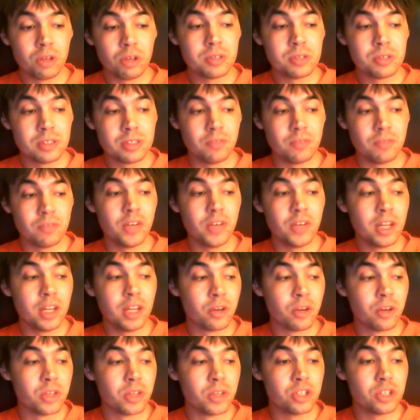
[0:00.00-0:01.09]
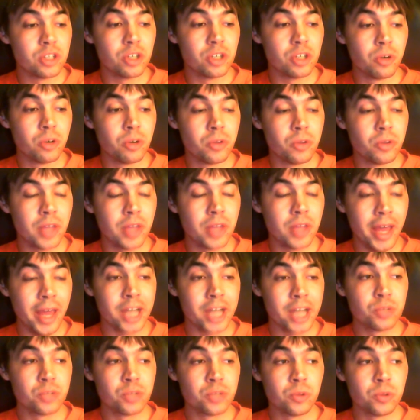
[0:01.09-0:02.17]
video that showed the
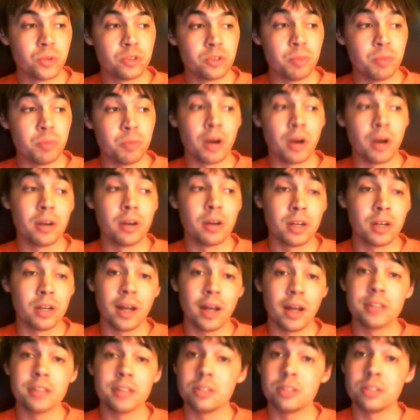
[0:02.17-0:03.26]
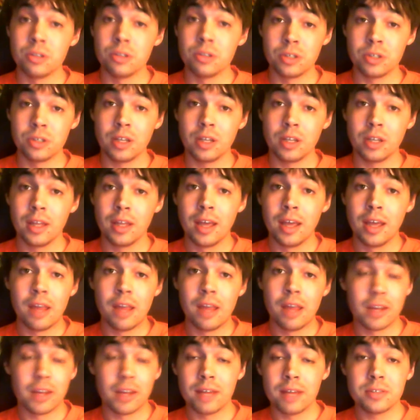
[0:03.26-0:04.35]
actual Spartan constitution
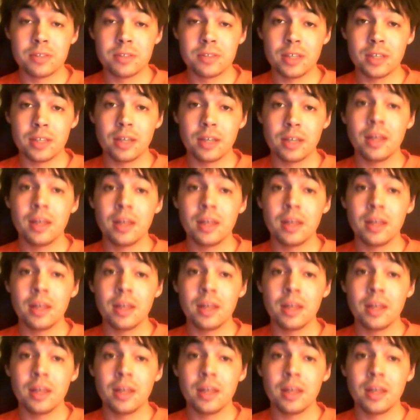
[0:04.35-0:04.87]
that I've seen.